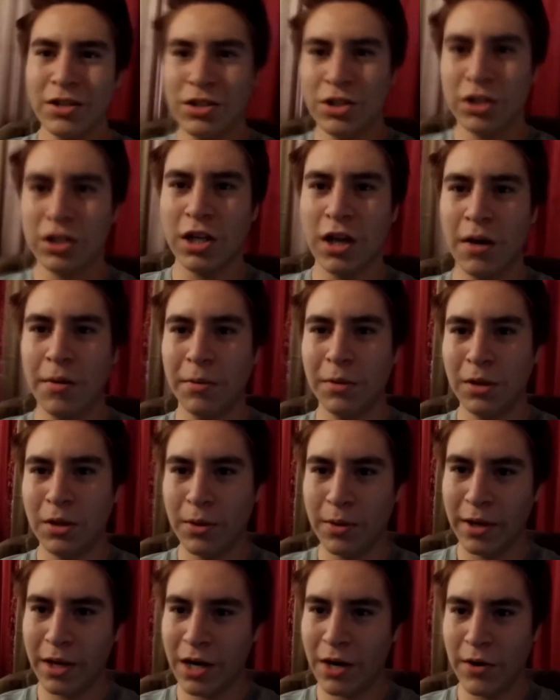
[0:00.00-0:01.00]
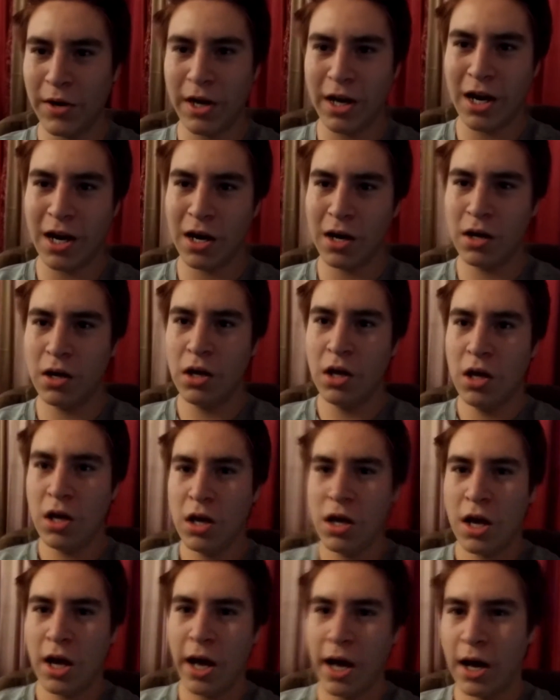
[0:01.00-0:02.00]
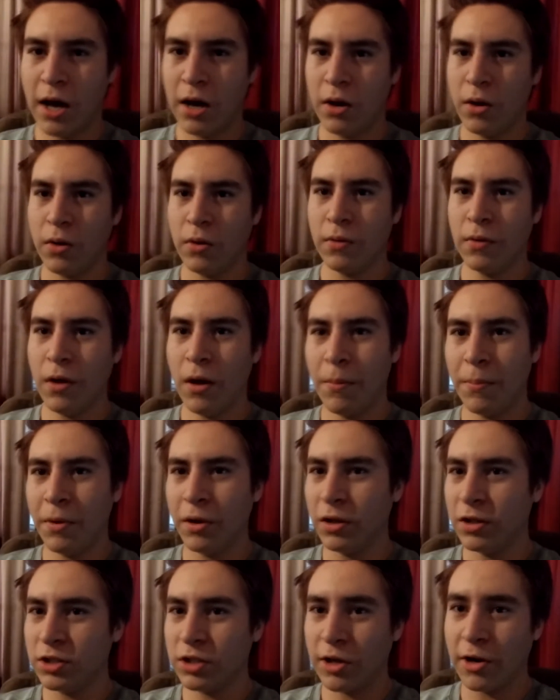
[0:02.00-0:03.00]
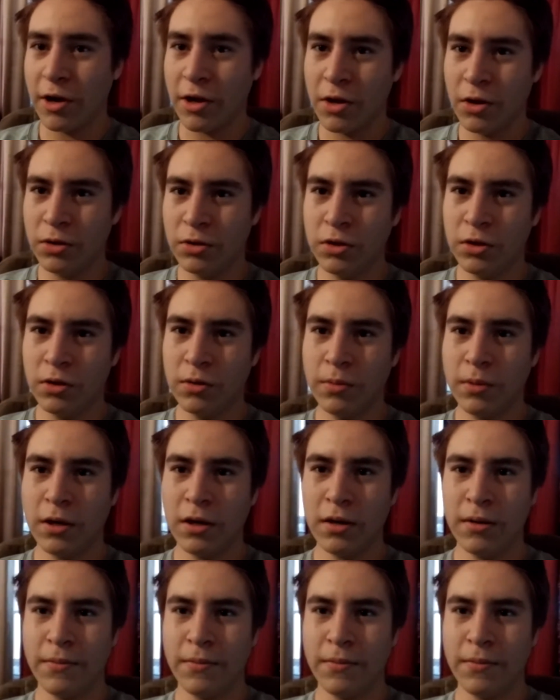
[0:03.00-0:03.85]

just how I'm doing it right now, how I'm barely starting YouTube,